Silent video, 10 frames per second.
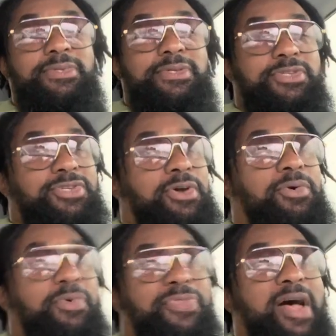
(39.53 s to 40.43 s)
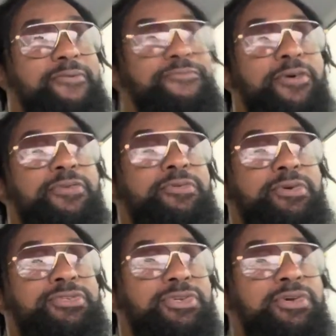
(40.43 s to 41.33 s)
So without
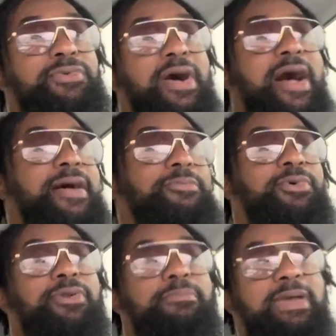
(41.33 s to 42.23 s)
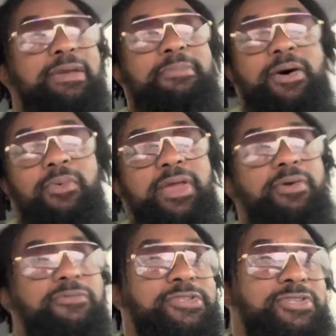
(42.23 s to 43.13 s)
further ado, I am going to make my way
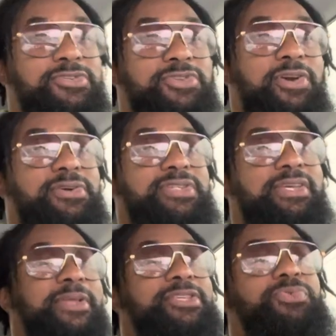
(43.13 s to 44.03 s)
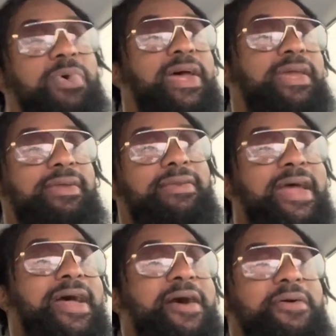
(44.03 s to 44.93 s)
over to Jersey. This way,
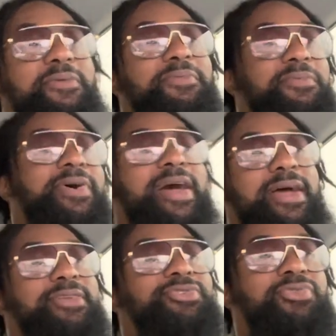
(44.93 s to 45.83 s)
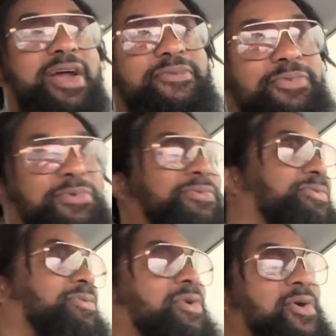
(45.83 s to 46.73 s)
now, when I travel
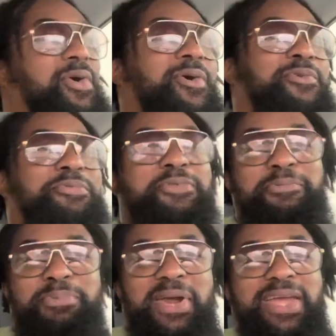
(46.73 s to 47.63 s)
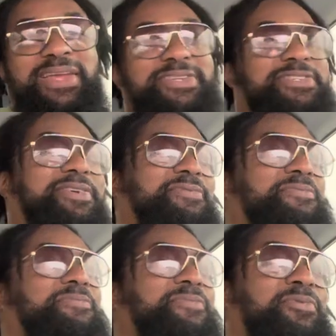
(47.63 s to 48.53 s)
over the bridge
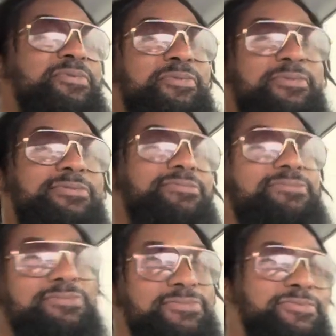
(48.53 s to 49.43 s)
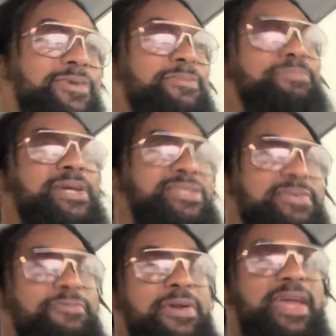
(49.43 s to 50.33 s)
from
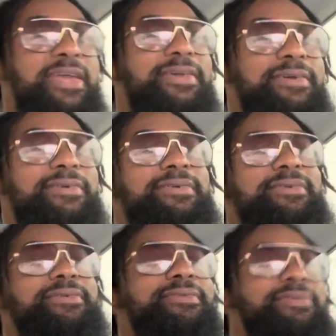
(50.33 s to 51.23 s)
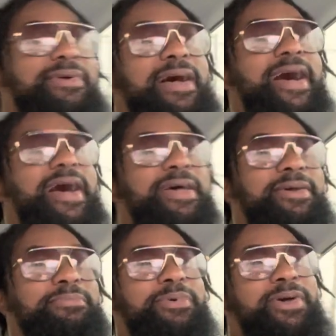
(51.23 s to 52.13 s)
Pennsylvania, I am